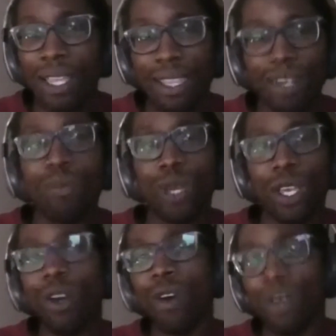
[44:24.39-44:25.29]
then we
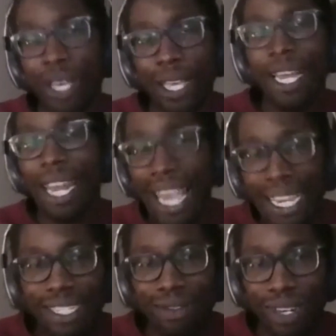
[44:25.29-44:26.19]
are
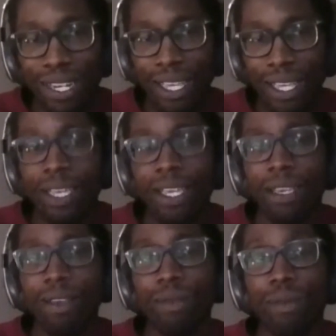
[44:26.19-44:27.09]
collectively
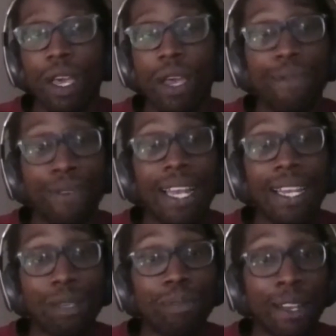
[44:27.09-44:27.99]

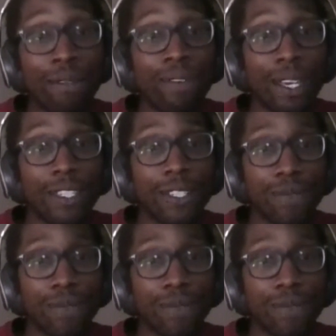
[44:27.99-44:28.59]
failing to benefit.